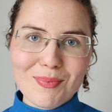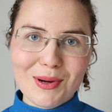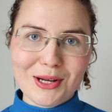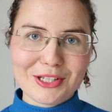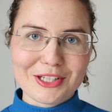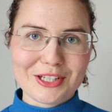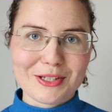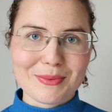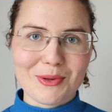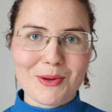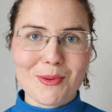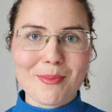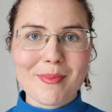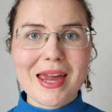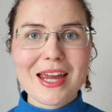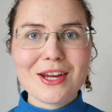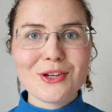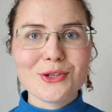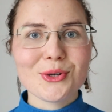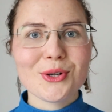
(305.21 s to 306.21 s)
possible,
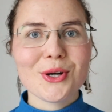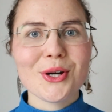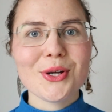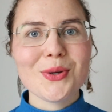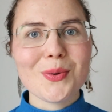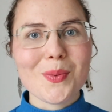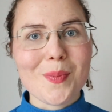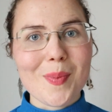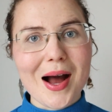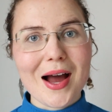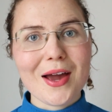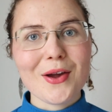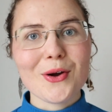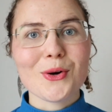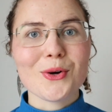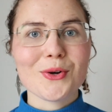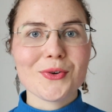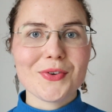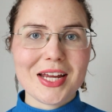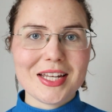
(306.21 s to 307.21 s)
make sure you buy
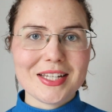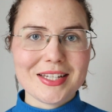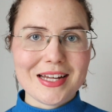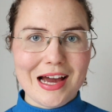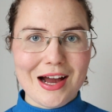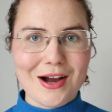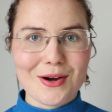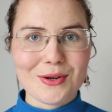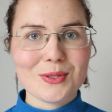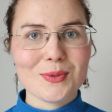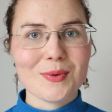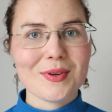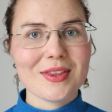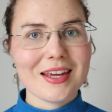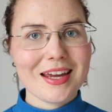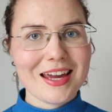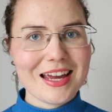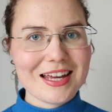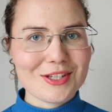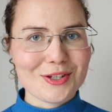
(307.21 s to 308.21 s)
or rent a house with
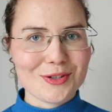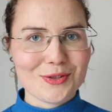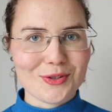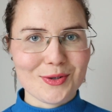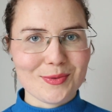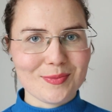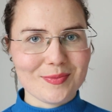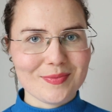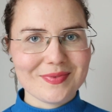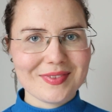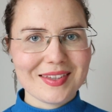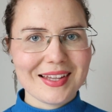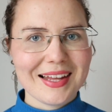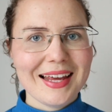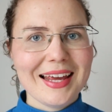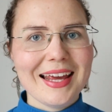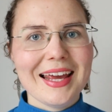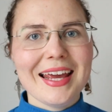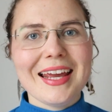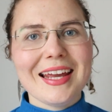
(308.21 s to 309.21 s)
a guest room.
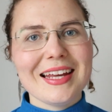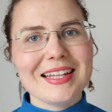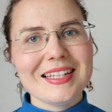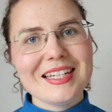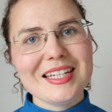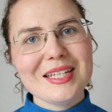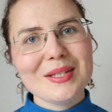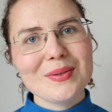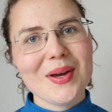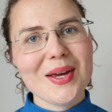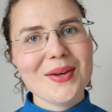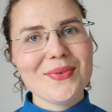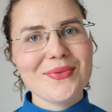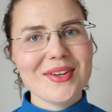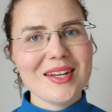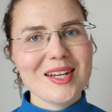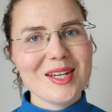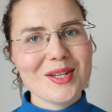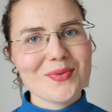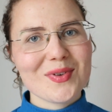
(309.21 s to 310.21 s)
In this way,
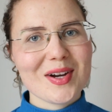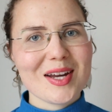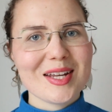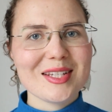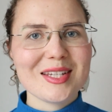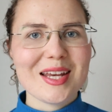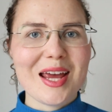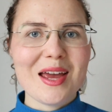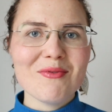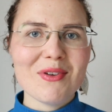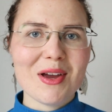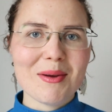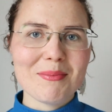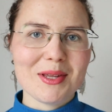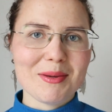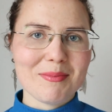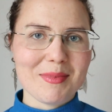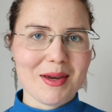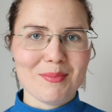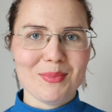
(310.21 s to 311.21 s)
Finnish friends and
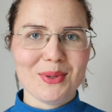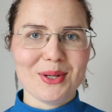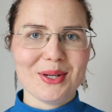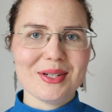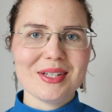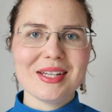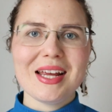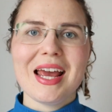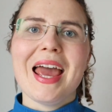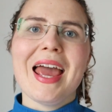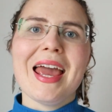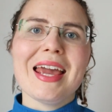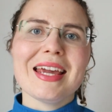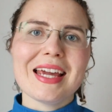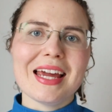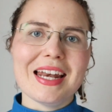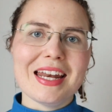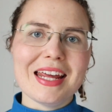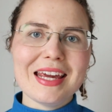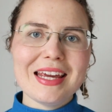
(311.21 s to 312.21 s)
family members
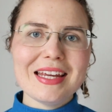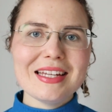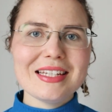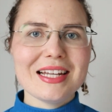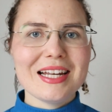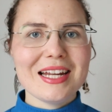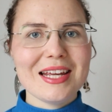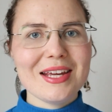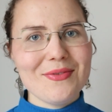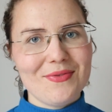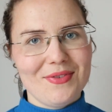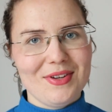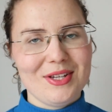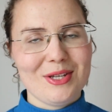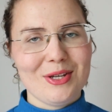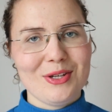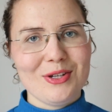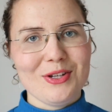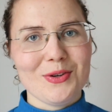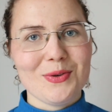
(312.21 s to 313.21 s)
can easily
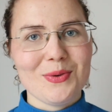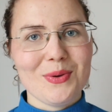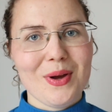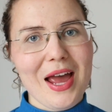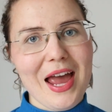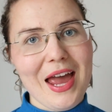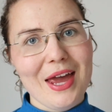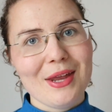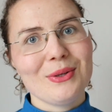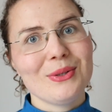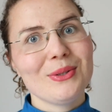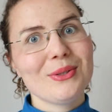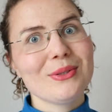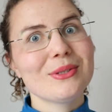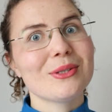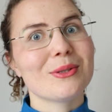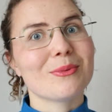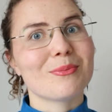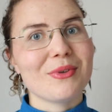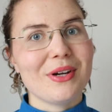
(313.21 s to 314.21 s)
visit you and
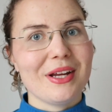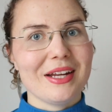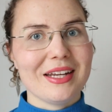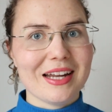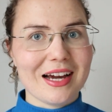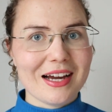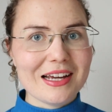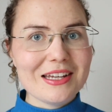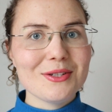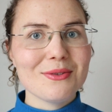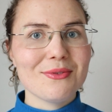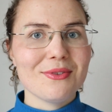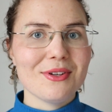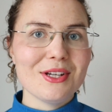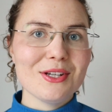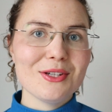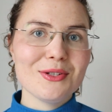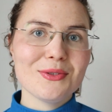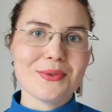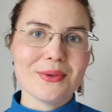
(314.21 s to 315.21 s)
also bring nice
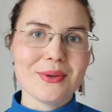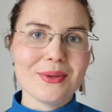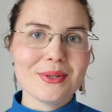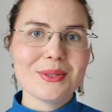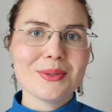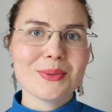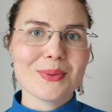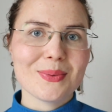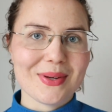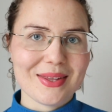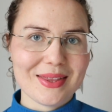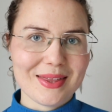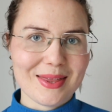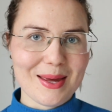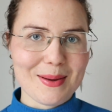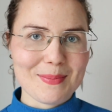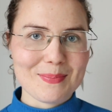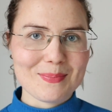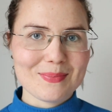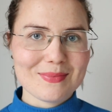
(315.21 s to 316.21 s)
Finnish foods with
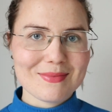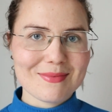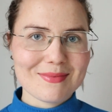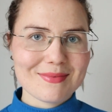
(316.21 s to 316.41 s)
them.